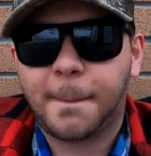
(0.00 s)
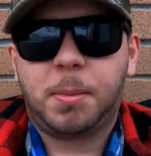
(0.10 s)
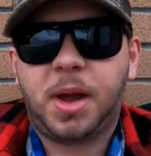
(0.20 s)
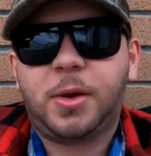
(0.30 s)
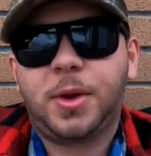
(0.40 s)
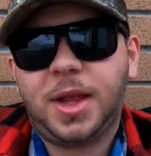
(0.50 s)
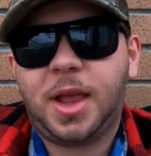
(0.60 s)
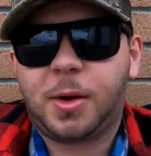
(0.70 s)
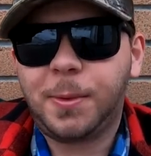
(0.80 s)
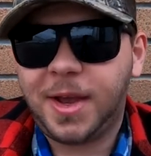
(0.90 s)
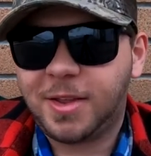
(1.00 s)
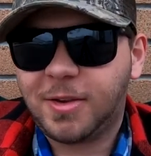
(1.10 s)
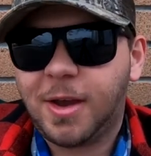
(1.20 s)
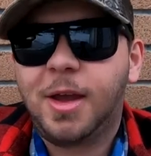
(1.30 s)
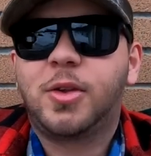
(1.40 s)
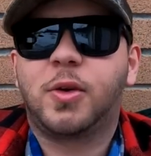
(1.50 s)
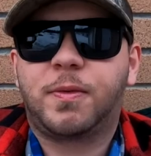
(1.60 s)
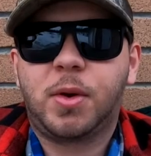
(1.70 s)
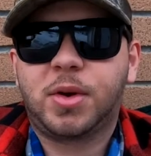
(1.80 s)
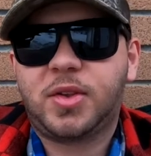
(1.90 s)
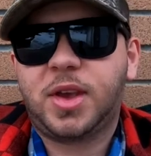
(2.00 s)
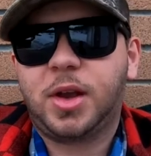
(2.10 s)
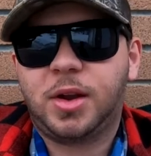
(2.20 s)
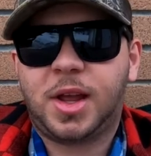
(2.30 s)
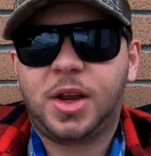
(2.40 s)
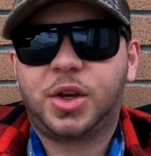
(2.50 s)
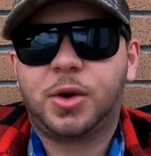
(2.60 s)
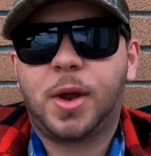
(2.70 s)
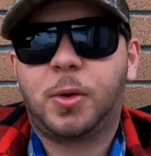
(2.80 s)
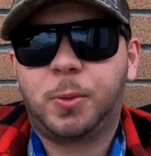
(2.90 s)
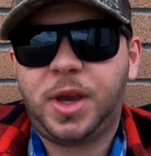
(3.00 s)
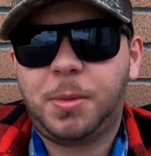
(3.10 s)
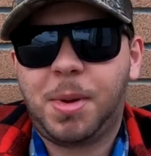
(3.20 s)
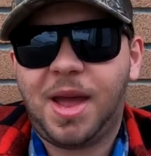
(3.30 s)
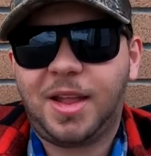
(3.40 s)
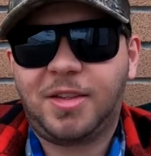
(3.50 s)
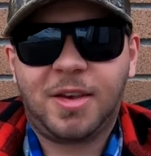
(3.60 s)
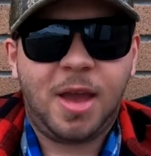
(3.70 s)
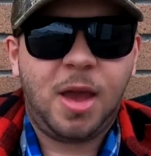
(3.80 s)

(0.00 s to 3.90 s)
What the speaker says: Pike really like weeds, so focusing your attention around weed beds